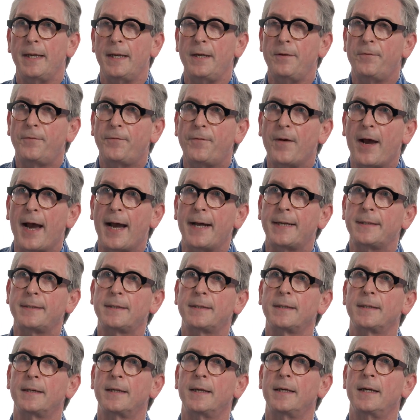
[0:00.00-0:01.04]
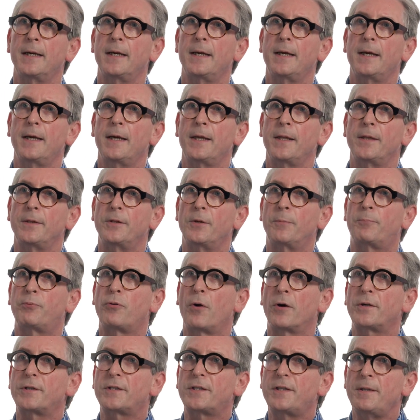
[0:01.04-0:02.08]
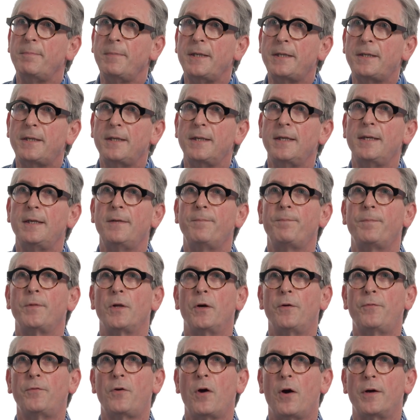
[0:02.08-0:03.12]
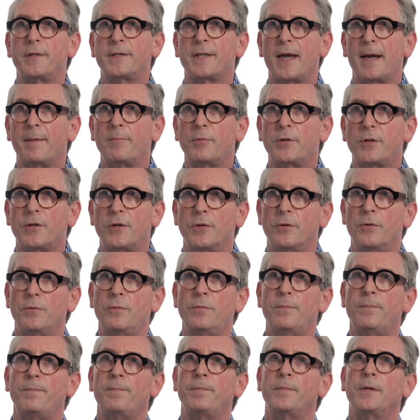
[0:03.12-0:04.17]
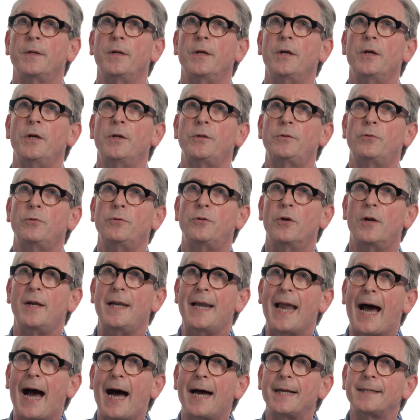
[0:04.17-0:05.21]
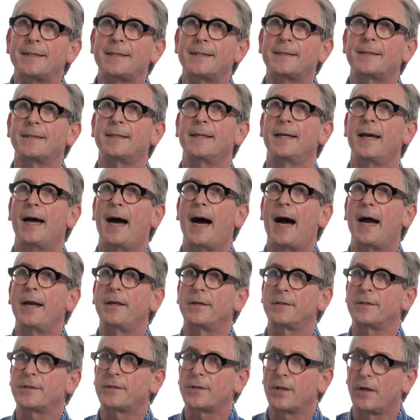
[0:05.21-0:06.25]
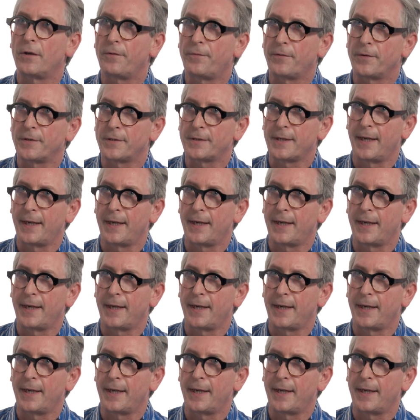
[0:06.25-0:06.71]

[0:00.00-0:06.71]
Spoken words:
In fact, the proximity of coenzyme Q to the last iron-sulfur